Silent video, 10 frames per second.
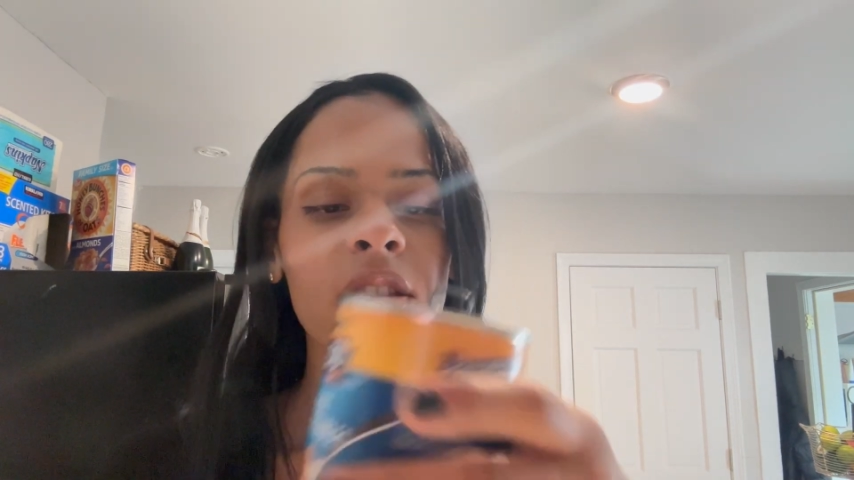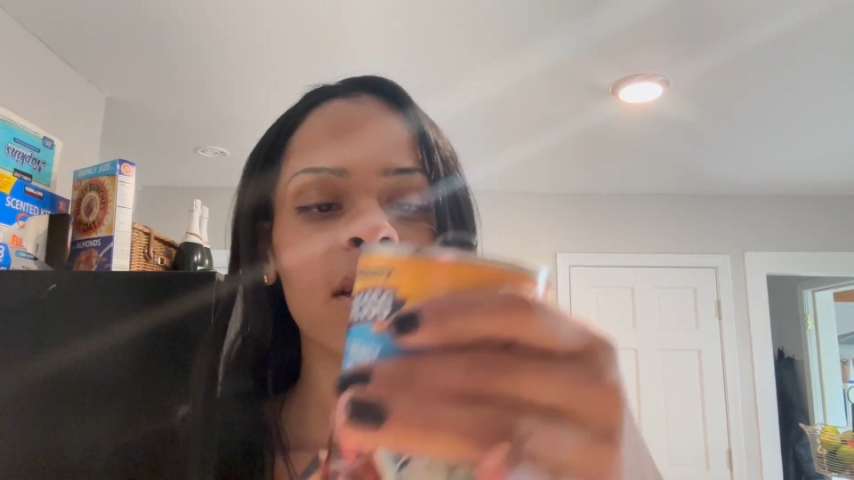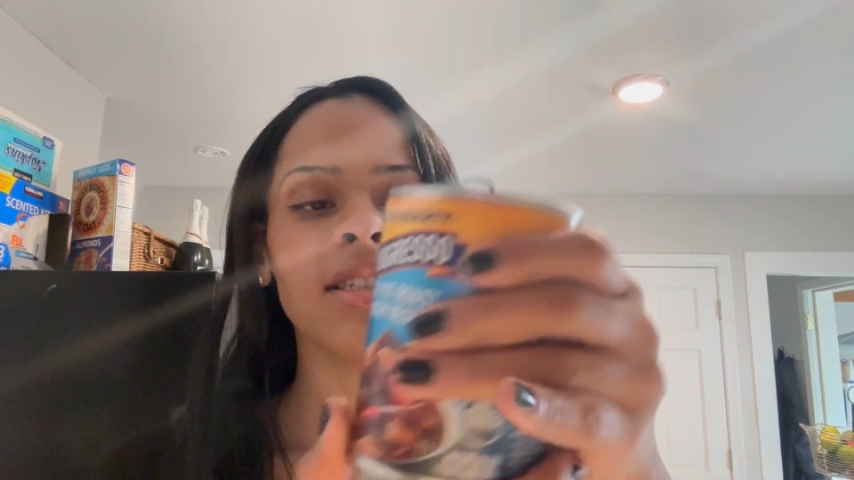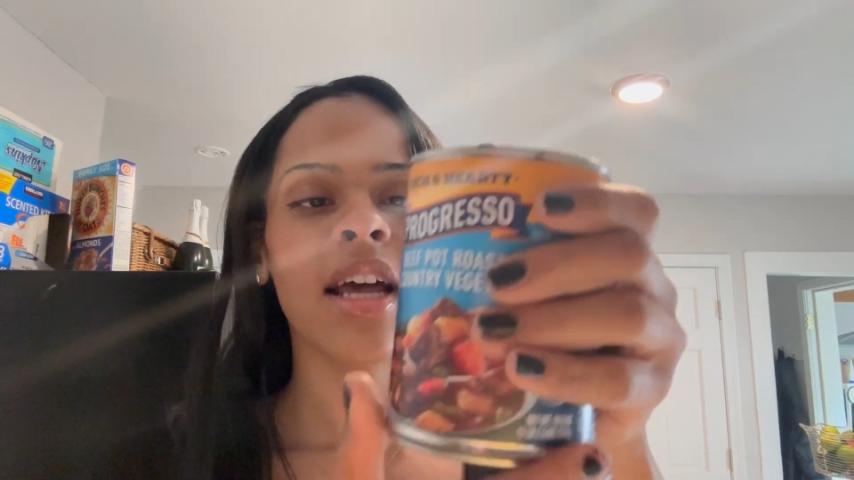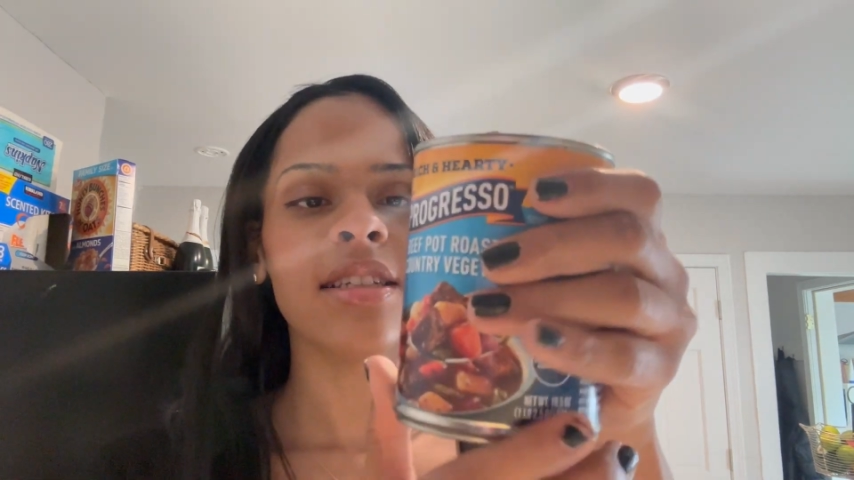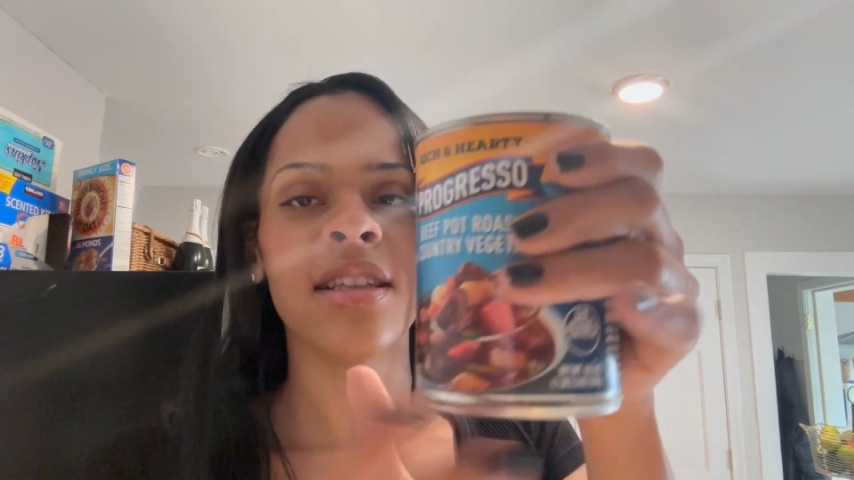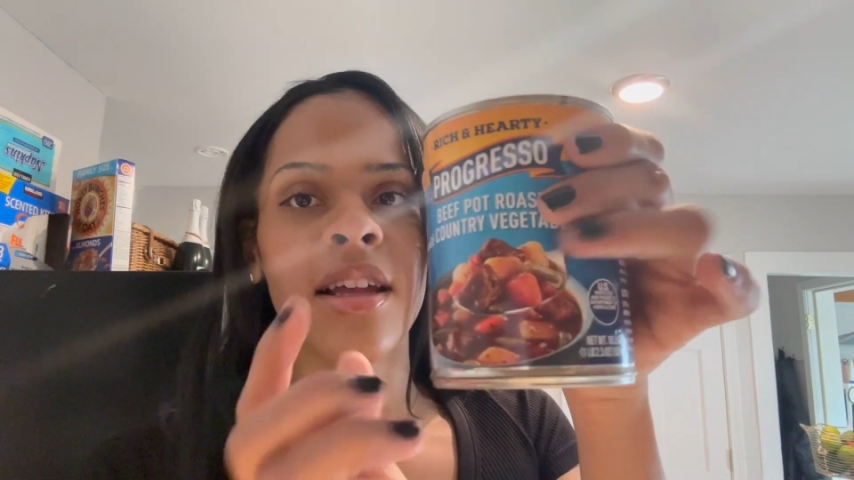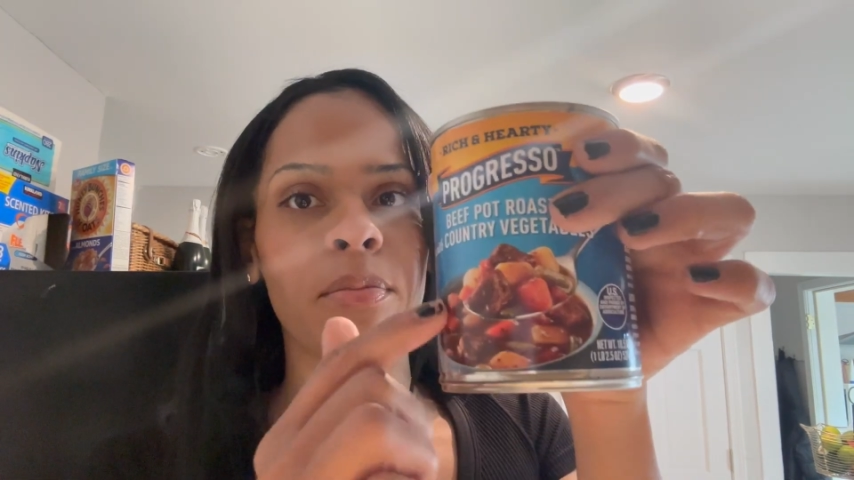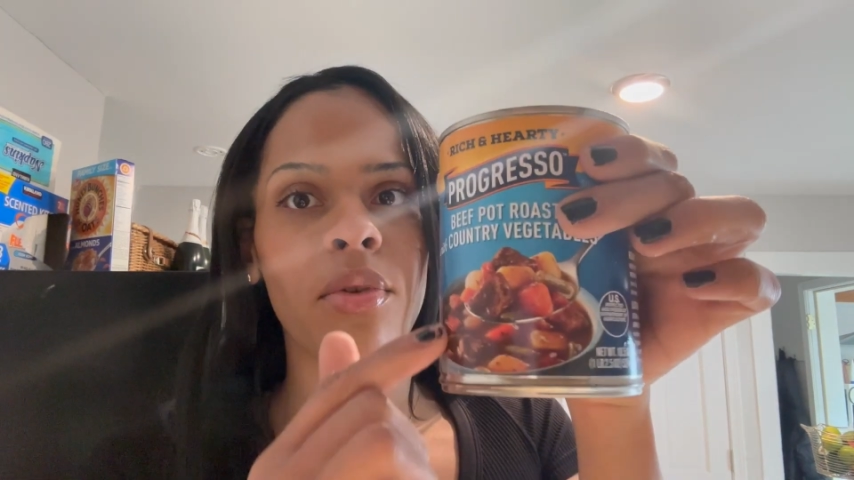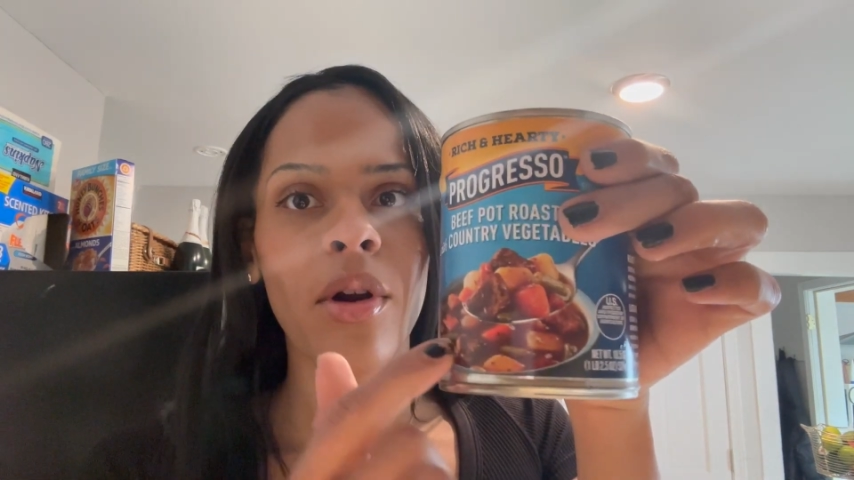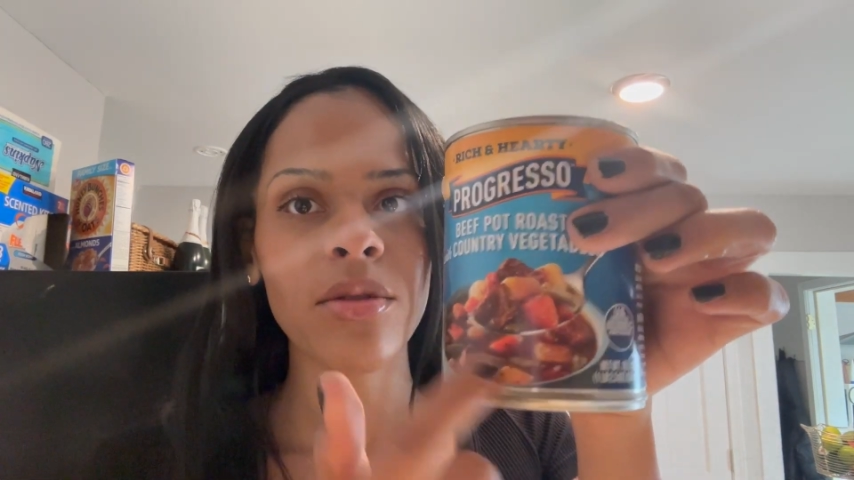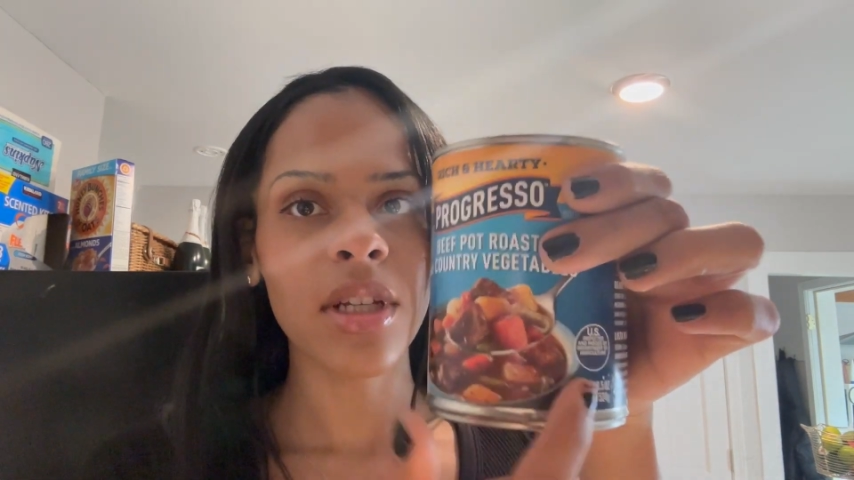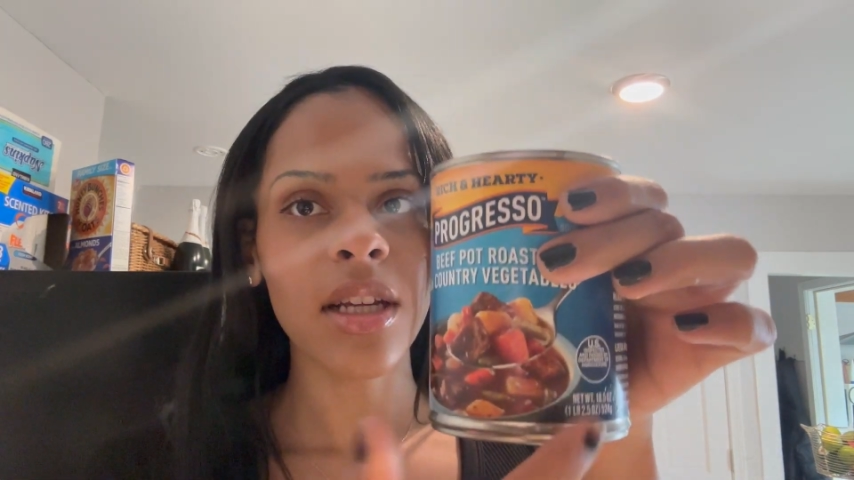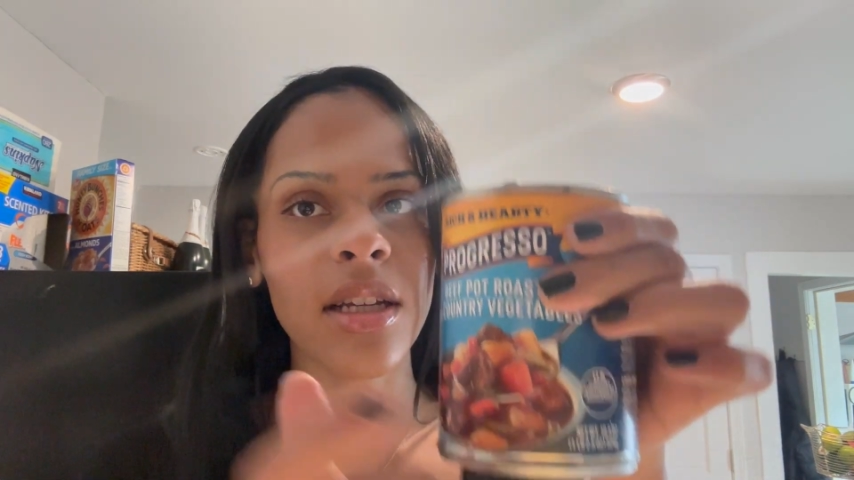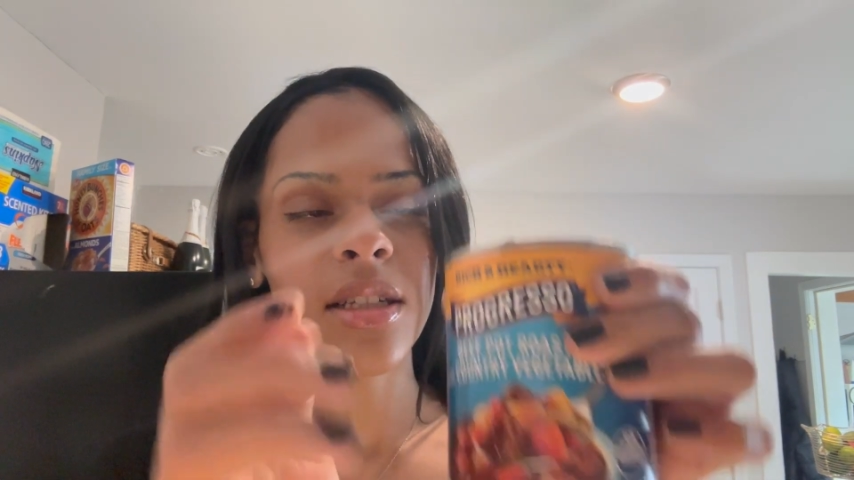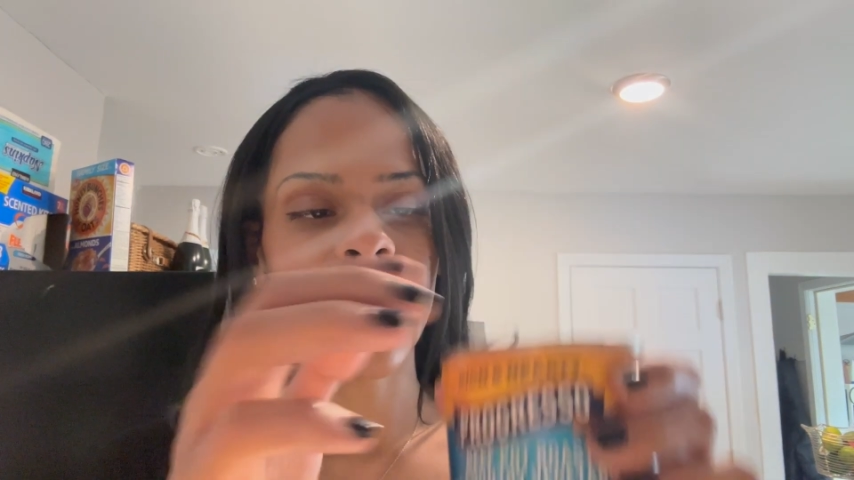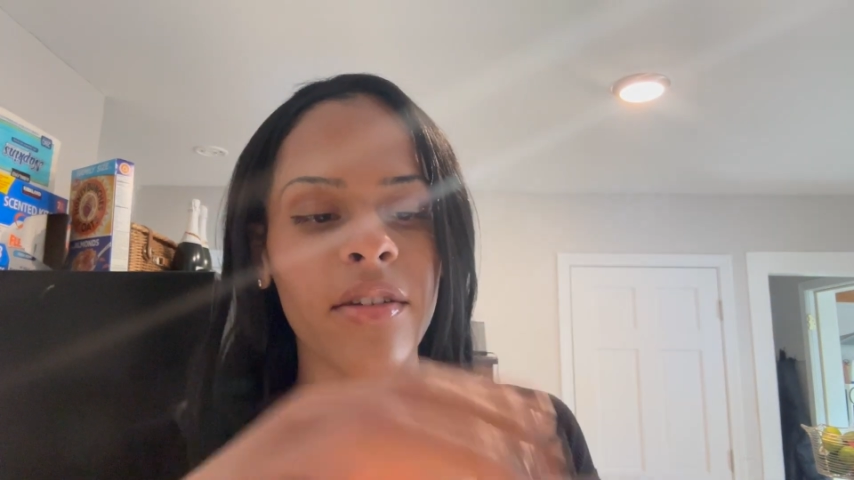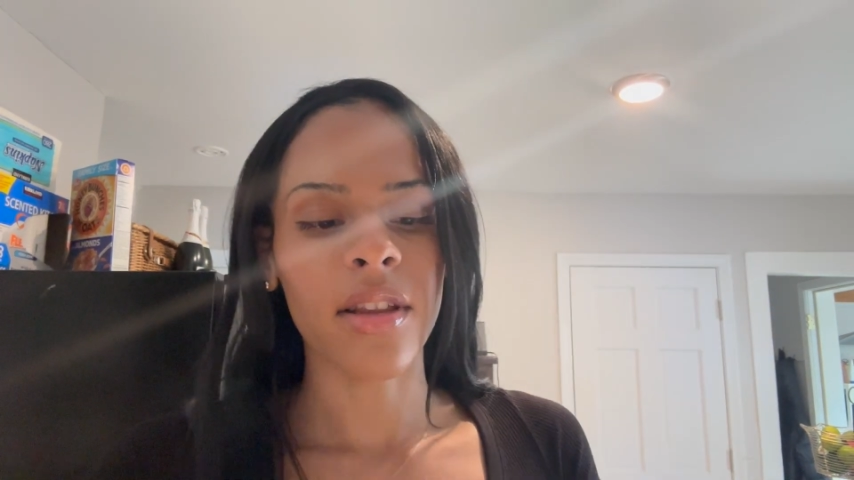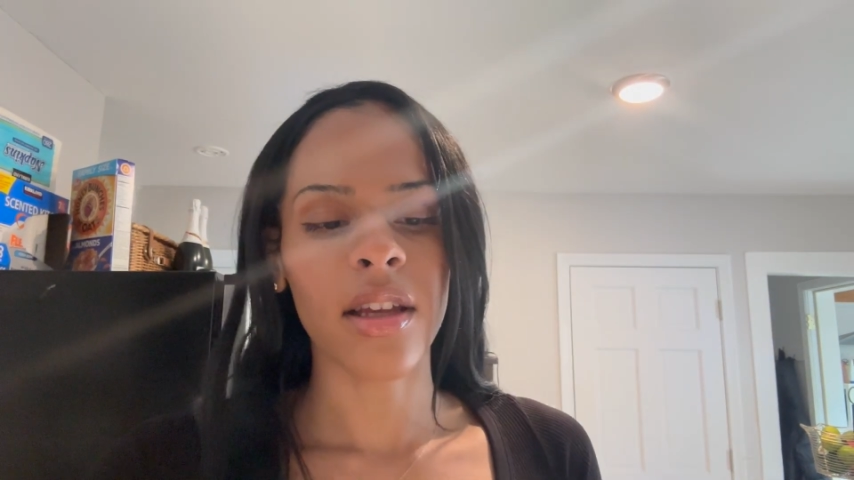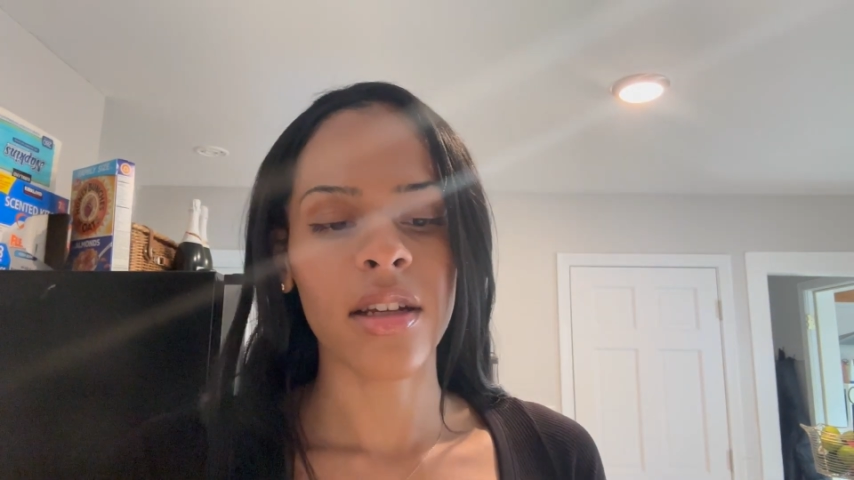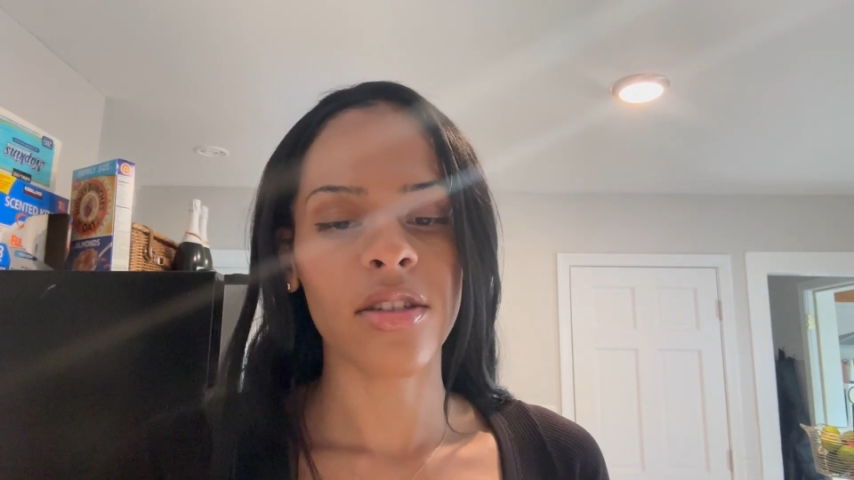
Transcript: This has the proteins and everything,